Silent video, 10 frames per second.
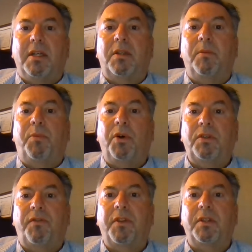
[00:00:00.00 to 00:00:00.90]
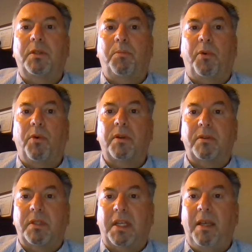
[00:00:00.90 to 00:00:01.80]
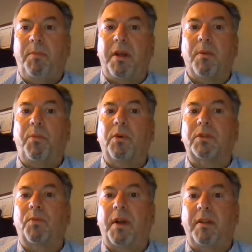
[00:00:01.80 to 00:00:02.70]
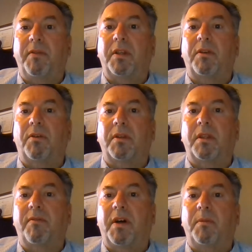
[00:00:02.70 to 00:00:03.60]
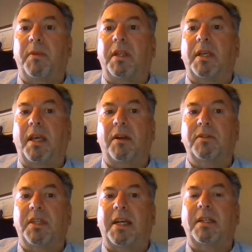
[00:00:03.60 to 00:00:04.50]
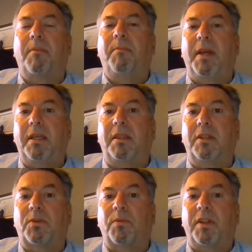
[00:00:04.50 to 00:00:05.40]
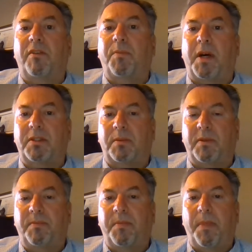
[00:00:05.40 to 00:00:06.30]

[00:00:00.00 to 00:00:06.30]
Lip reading: to push for the support to keep airports relevant during the development of the CARES Act made this relief possible.